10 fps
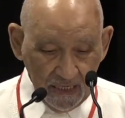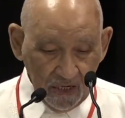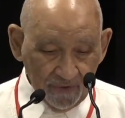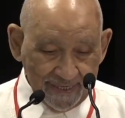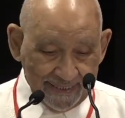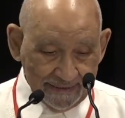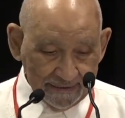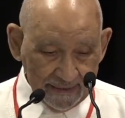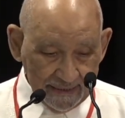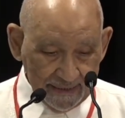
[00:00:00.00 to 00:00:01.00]
All right.
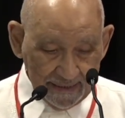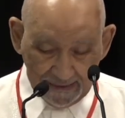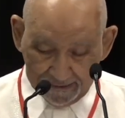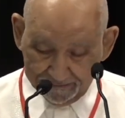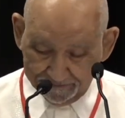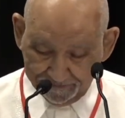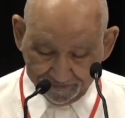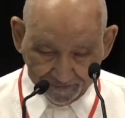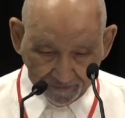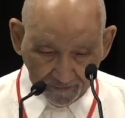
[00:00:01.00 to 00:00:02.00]

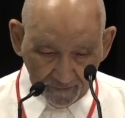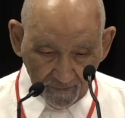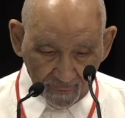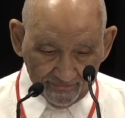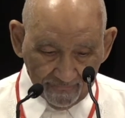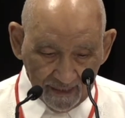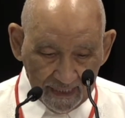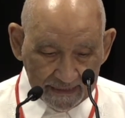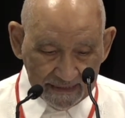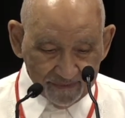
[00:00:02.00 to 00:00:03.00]

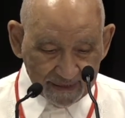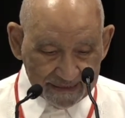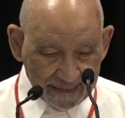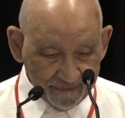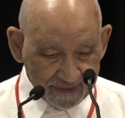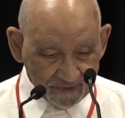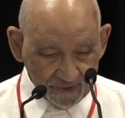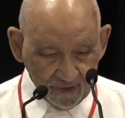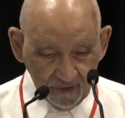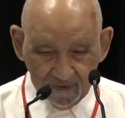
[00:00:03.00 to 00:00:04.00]
I see my time is
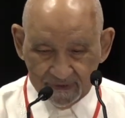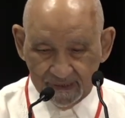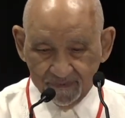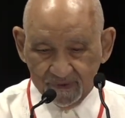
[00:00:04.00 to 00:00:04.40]
almost up,